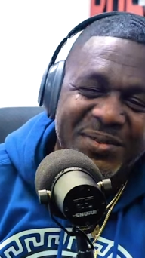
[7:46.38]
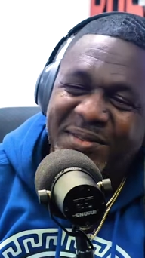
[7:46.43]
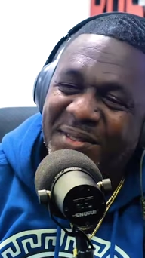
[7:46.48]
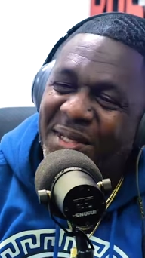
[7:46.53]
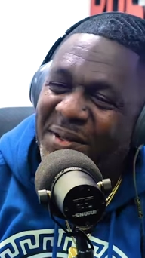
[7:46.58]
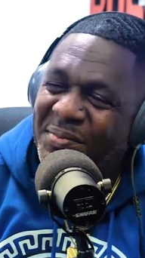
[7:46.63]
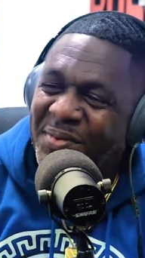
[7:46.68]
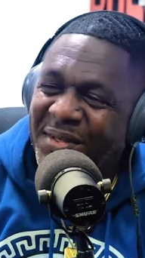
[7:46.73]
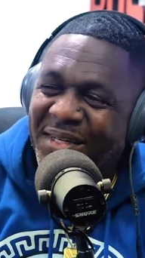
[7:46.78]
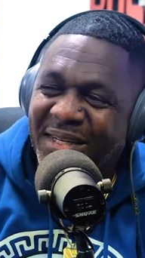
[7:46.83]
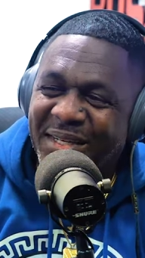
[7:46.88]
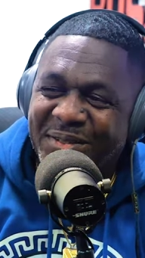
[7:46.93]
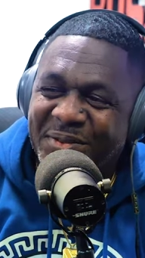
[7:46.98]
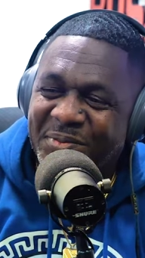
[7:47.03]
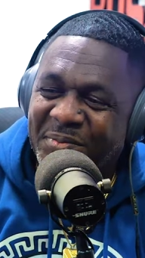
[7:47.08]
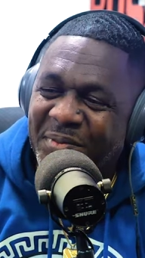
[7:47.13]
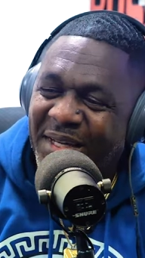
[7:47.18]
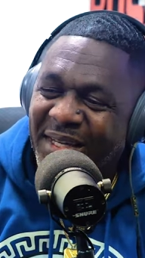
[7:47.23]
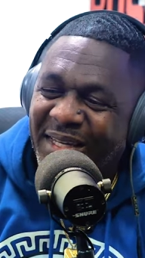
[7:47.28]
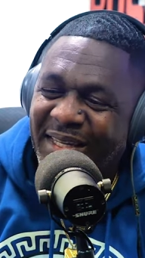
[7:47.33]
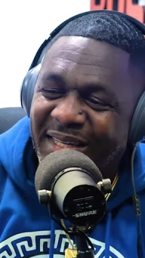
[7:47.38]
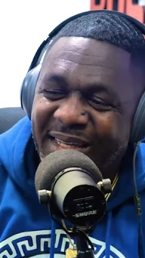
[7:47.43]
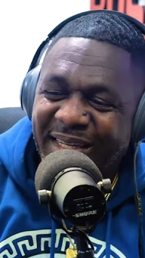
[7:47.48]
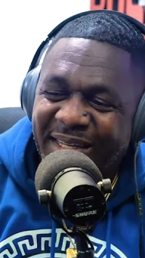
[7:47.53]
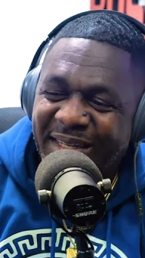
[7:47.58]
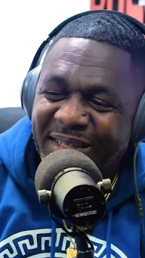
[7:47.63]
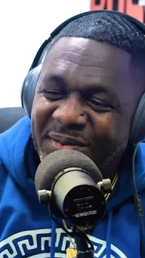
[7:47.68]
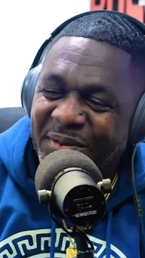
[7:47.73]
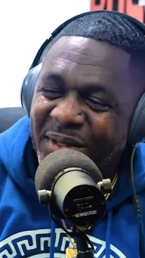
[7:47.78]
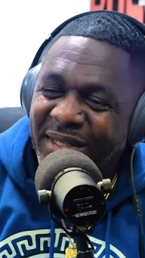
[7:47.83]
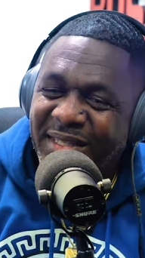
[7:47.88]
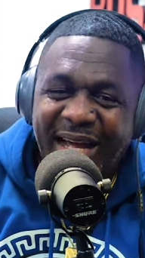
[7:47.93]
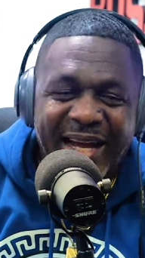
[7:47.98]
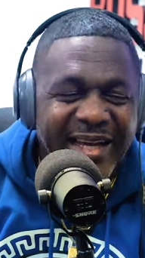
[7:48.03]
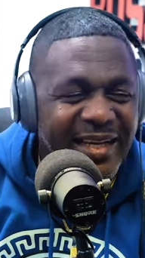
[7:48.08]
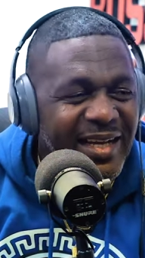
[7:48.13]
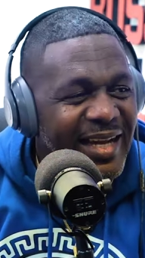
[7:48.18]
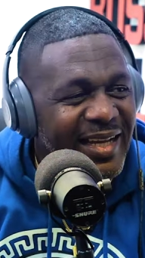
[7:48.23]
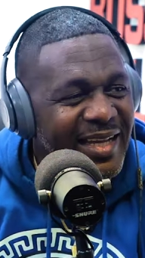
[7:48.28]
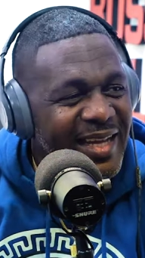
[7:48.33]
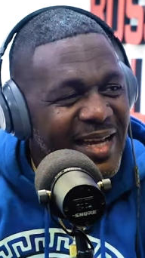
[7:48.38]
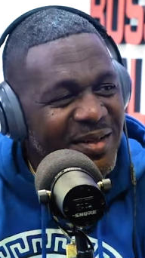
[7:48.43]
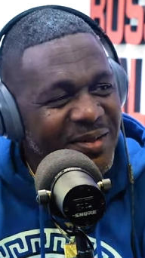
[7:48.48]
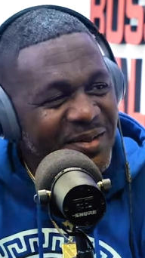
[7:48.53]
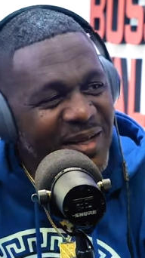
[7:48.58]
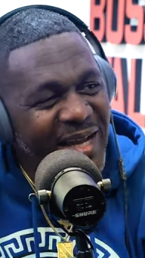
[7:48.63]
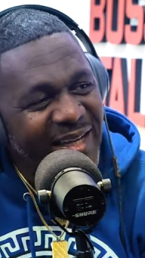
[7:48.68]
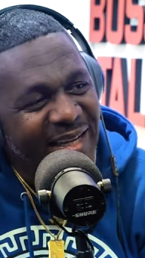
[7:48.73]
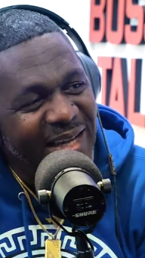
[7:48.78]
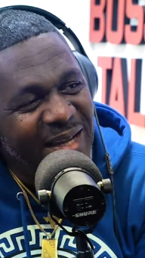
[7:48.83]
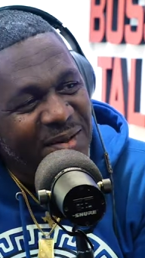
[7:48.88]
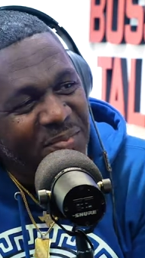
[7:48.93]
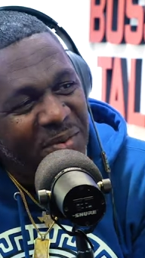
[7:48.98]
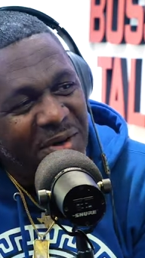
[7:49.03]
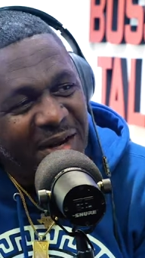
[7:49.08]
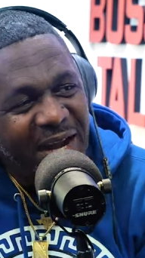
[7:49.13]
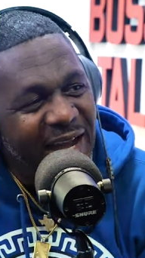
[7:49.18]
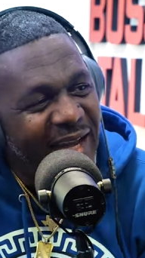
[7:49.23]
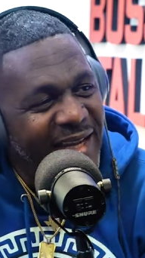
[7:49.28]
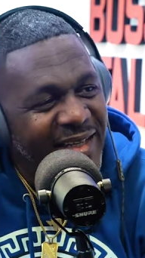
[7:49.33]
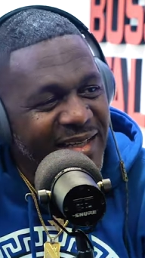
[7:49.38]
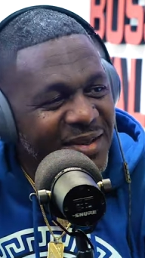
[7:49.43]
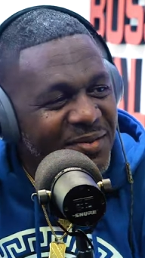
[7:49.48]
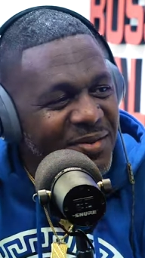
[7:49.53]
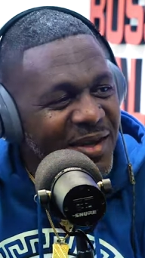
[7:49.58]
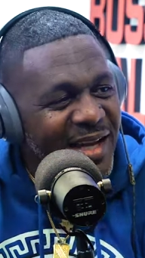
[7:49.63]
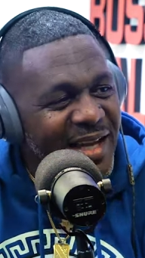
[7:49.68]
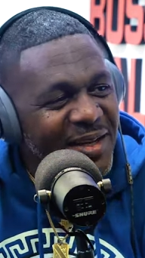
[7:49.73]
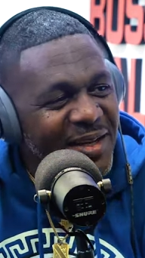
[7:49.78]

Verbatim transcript: you something else, man. Yeah. Boy, I ain't never